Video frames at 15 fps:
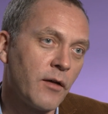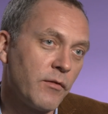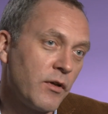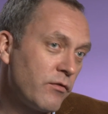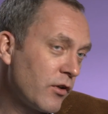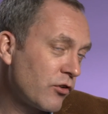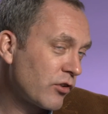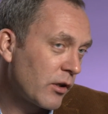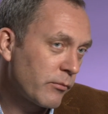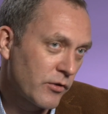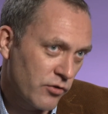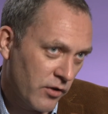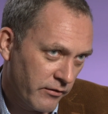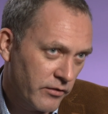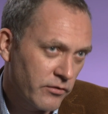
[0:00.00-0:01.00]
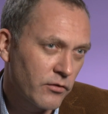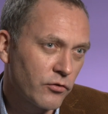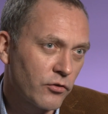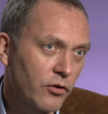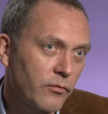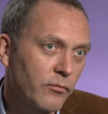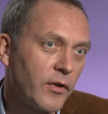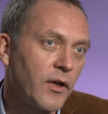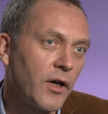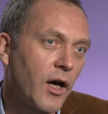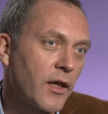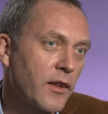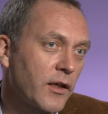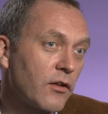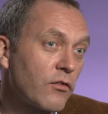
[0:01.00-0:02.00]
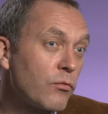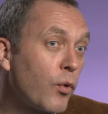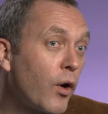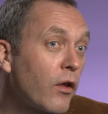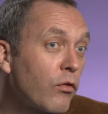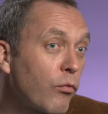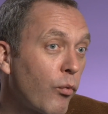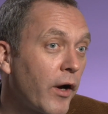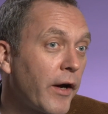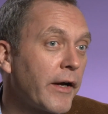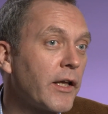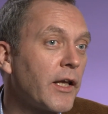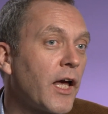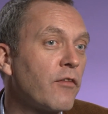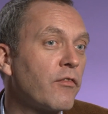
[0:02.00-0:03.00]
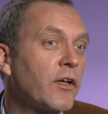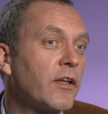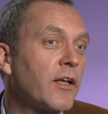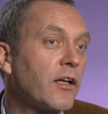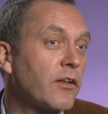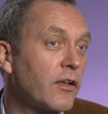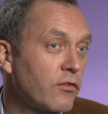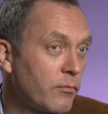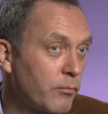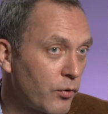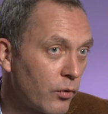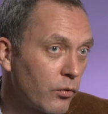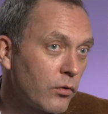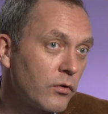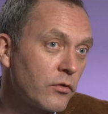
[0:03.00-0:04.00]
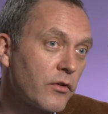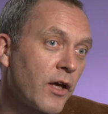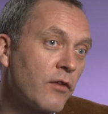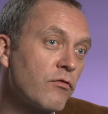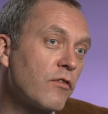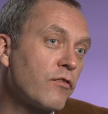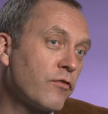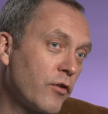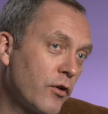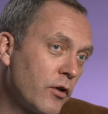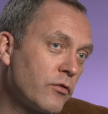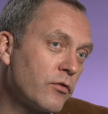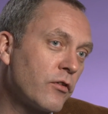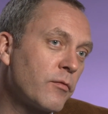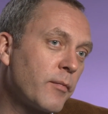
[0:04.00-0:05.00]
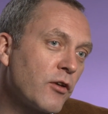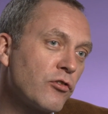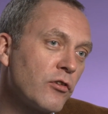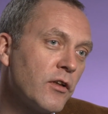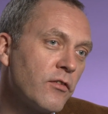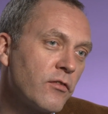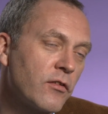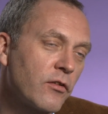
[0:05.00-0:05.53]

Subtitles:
even a child with Dravet syndrome, I think it's worthwhile having that explored and referred to a specialist.